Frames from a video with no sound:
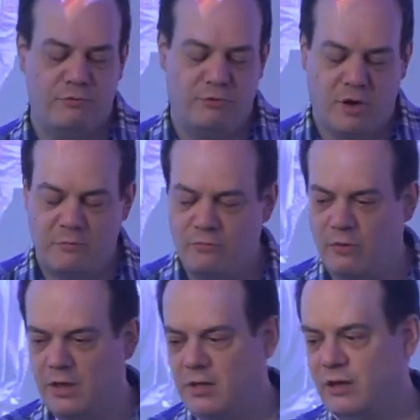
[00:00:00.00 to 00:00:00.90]
from
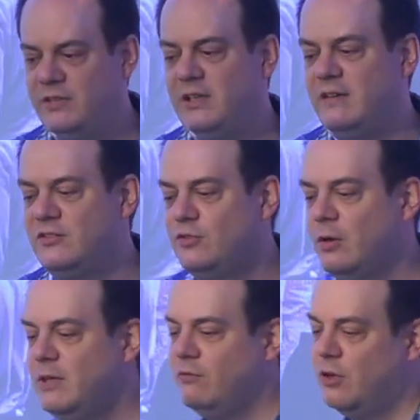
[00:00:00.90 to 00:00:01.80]
one of the event
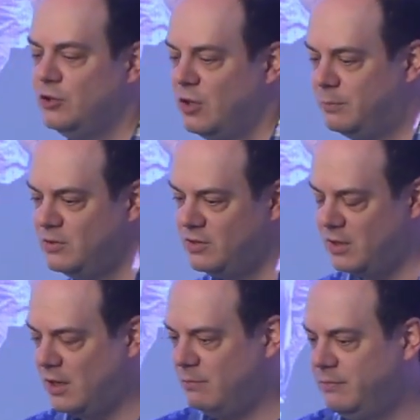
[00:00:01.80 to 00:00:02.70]
storming workshops
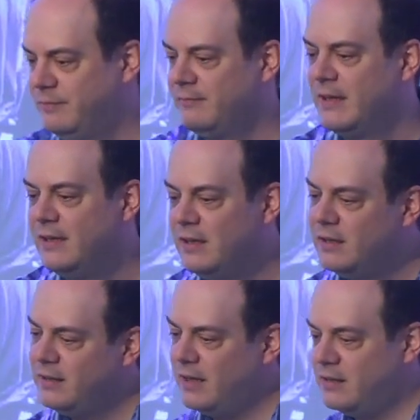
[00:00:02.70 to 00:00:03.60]

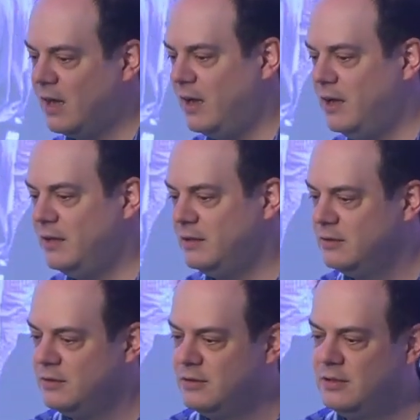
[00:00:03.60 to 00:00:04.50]
that I
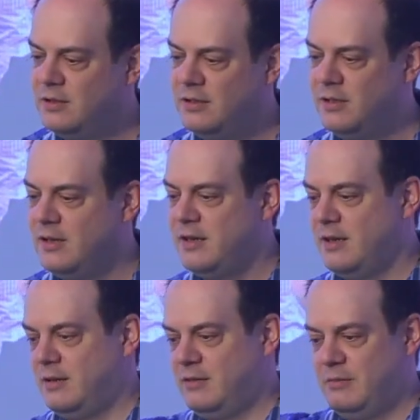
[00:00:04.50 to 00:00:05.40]

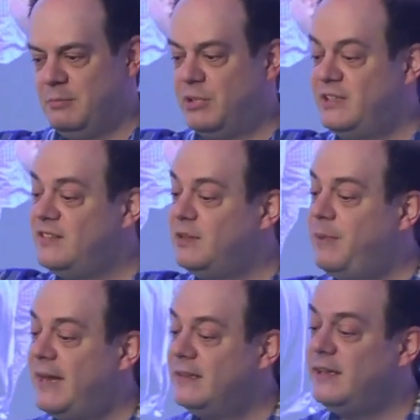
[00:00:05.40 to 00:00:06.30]

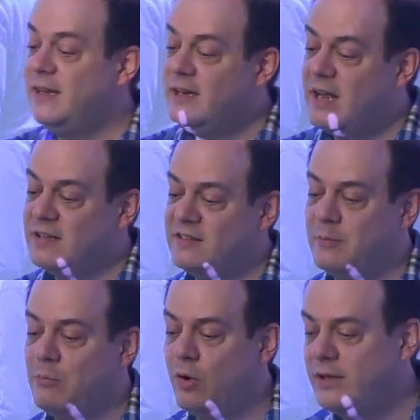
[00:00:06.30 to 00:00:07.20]
participated in at
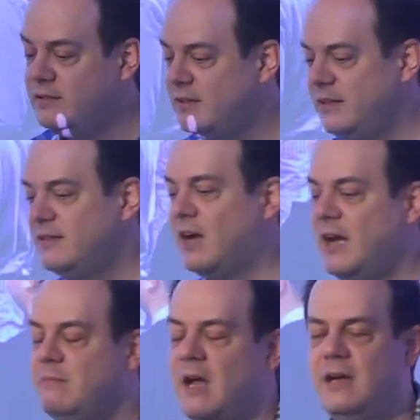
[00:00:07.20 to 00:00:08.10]
some point in
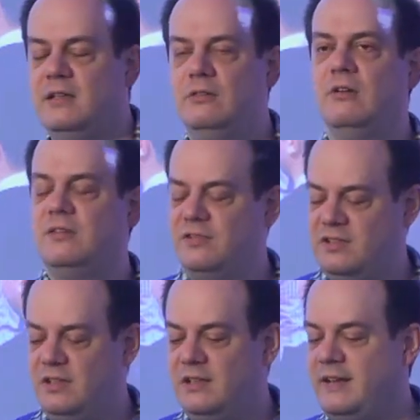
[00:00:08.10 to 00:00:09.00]
time. I did not
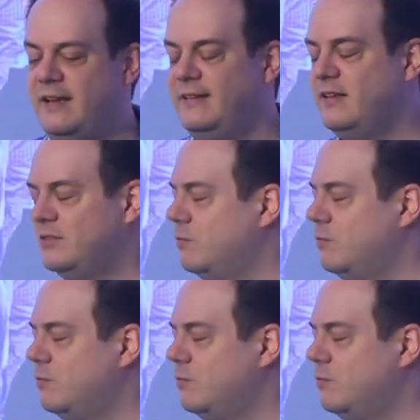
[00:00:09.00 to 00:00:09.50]
facilitate this